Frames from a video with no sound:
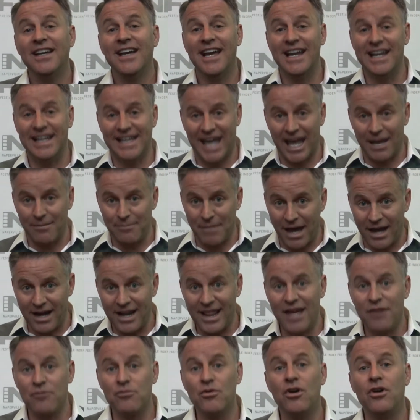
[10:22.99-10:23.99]
and he came out of
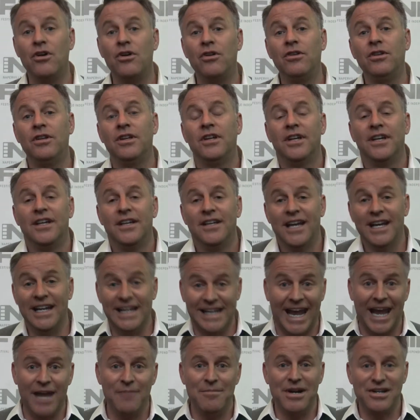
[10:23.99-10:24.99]
that role and he
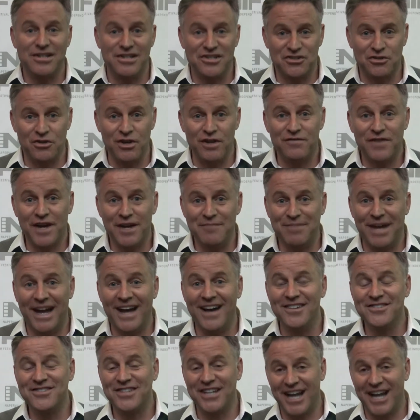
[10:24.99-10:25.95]
gained back his 35 pounds.